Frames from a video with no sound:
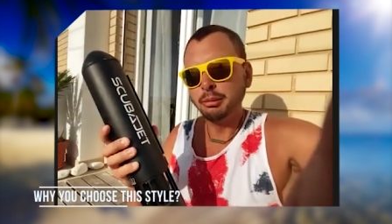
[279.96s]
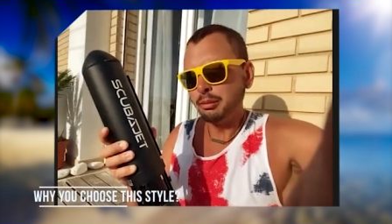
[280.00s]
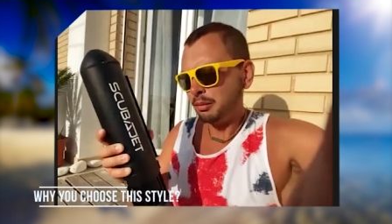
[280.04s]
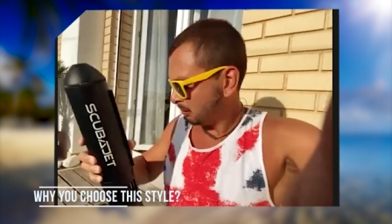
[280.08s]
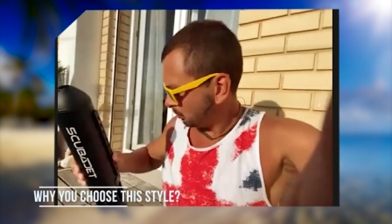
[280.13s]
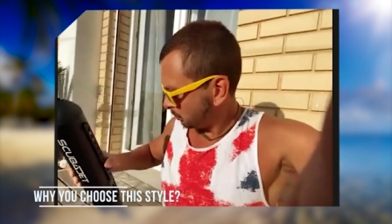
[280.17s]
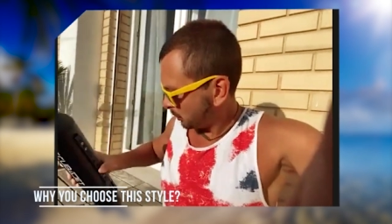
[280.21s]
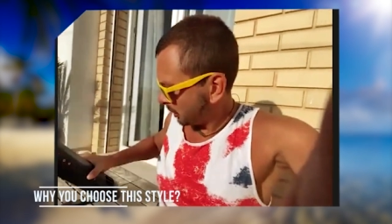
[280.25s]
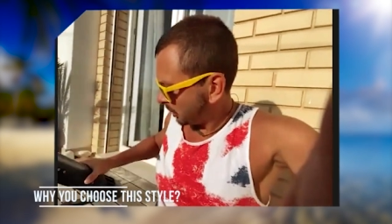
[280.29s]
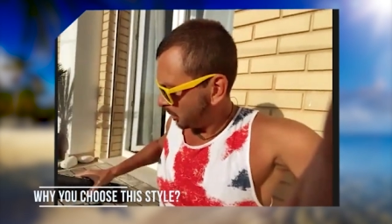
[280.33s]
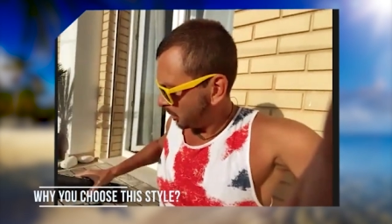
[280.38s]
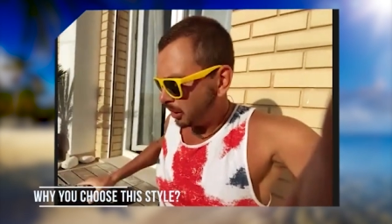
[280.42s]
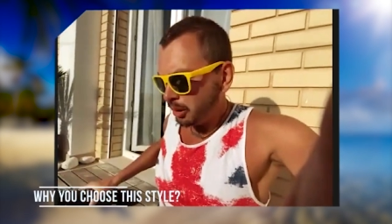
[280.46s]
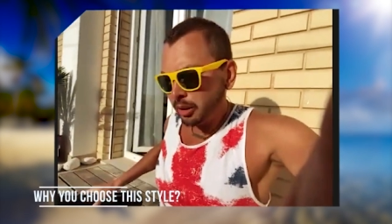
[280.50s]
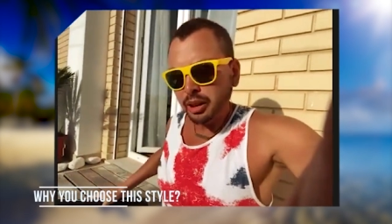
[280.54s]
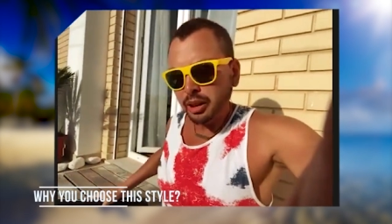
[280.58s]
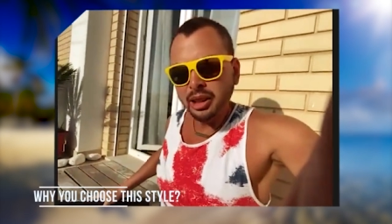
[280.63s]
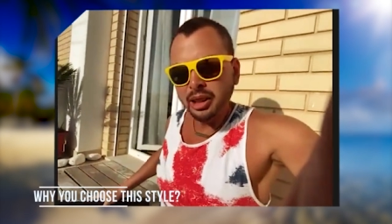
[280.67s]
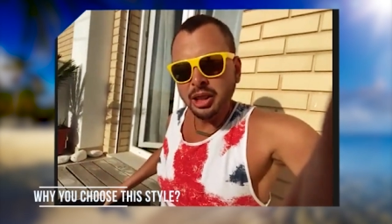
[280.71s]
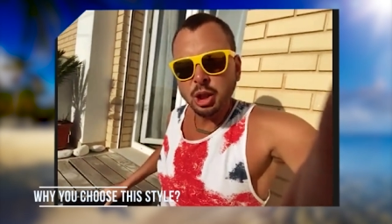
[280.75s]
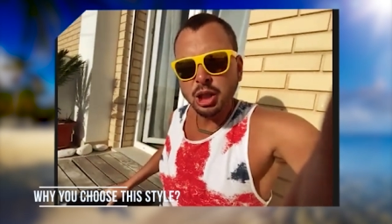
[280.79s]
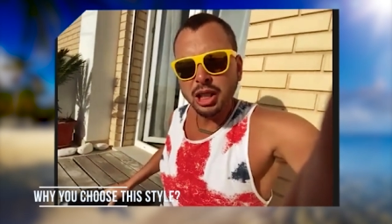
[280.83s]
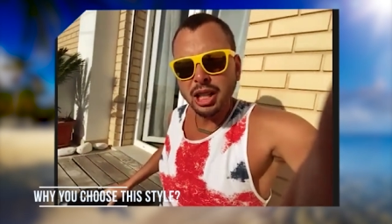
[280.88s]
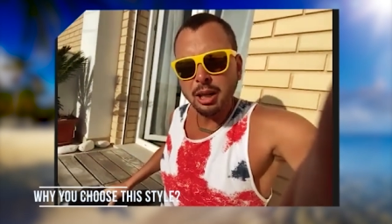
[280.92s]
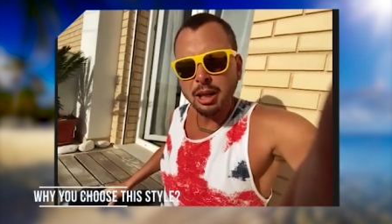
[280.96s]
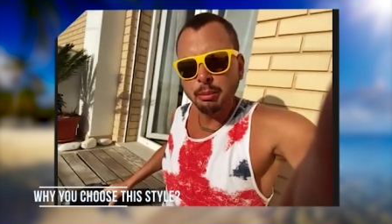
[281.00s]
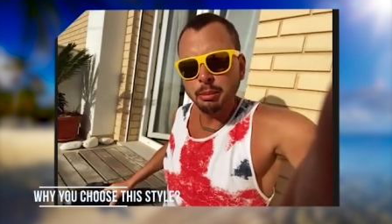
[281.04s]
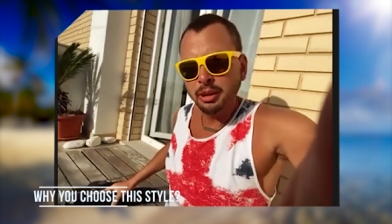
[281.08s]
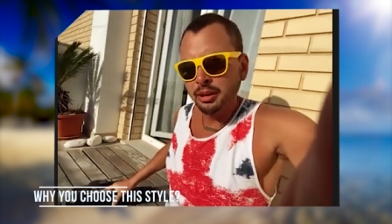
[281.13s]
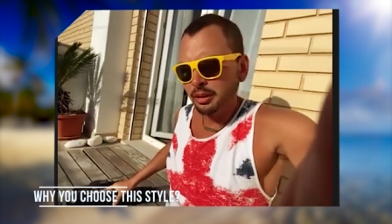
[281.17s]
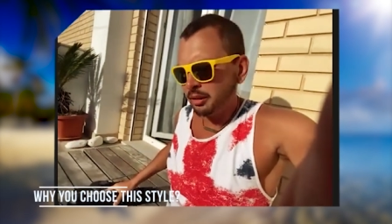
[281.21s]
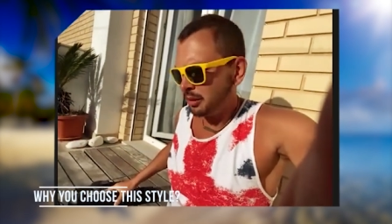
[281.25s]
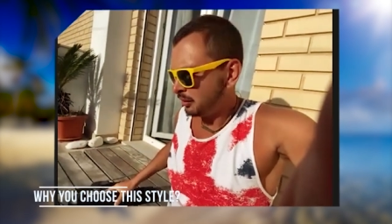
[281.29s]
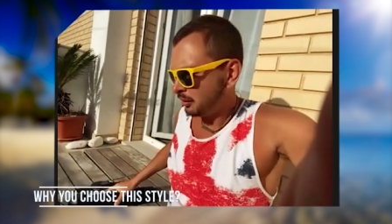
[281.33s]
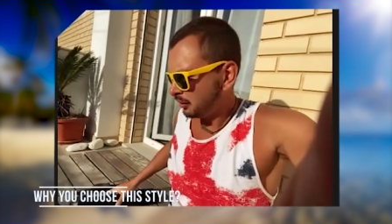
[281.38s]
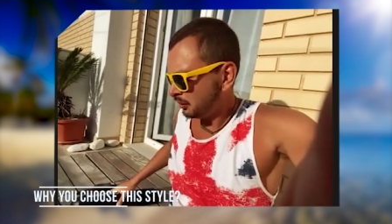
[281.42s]
material and shape.
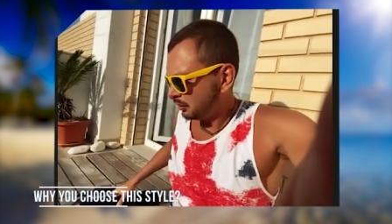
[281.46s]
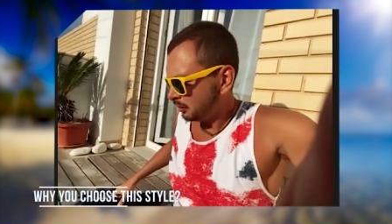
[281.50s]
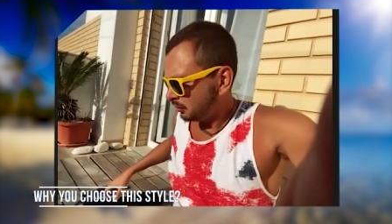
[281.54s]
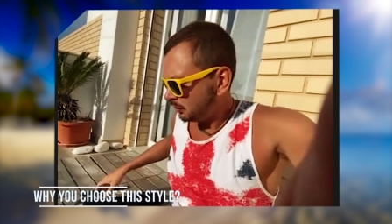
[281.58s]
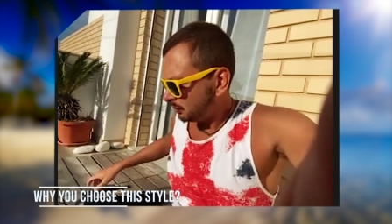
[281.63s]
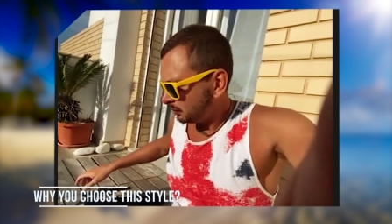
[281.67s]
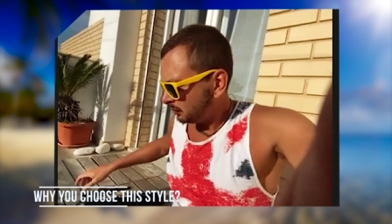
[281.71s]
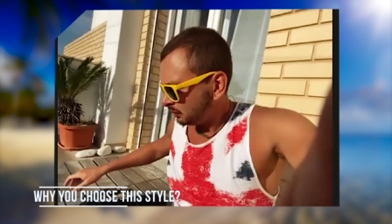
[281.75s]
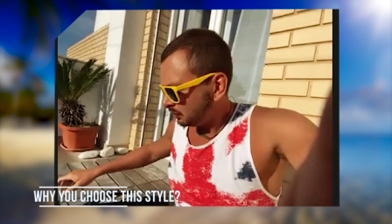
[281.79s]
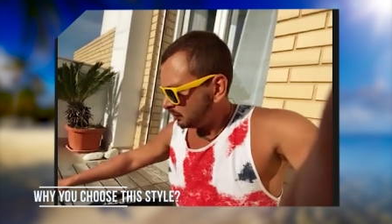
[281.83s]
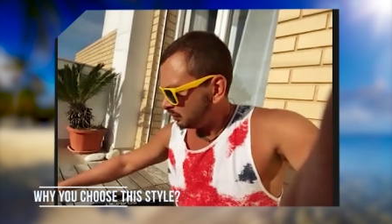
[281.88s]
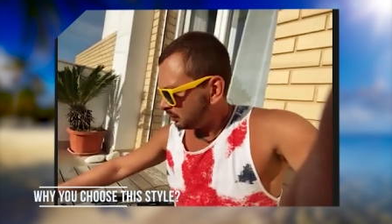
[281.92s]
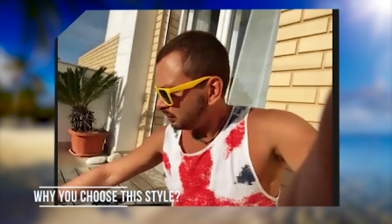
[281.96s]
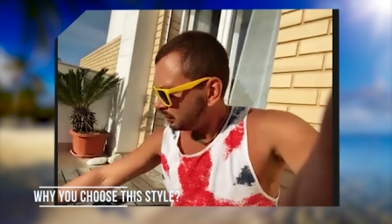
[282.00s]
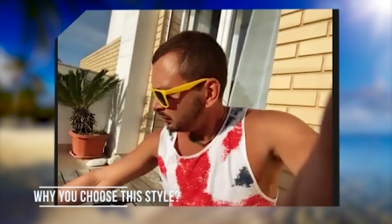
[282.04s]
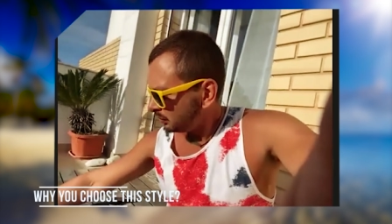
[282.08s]
Well, let's